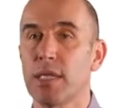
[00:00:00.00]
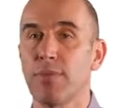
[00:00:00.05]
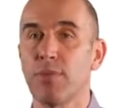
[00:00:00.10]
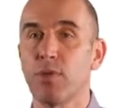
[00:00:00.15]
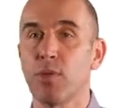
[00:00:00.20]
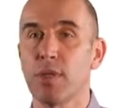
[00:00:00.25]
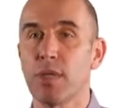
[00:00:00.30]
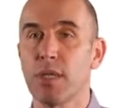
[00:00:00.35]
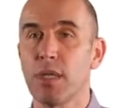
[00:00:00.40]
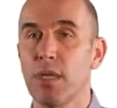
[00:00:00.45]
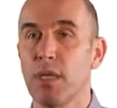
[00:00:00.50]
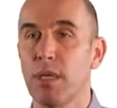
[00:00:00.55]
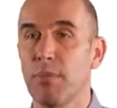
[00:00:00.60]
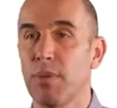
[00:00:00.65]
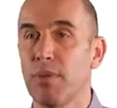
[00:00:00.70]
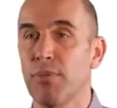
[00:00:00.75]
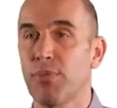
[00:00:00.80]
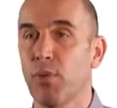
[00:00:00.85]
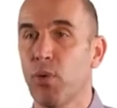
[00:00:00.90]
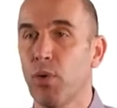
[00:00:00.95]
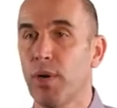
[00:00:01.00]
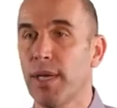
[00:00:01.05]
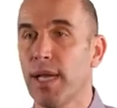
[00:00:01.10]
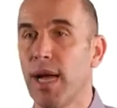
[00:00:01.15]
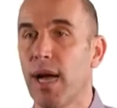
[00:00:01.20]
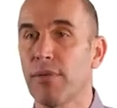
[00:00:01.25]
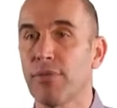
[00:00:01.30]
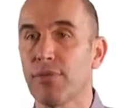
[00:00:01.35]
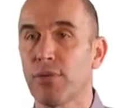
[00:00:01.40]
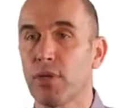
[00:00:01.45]
if you see the before and
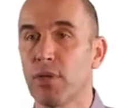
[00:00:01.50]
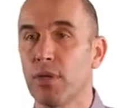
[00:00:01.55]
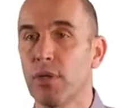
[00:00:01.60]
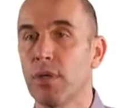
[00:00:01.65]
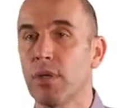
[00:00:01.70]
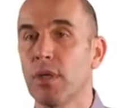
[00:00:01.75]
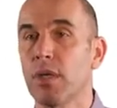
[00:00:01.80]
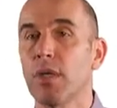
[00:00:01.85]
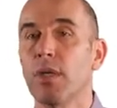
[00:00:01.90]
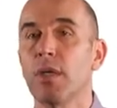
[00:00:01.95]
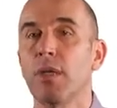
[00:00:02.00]
after,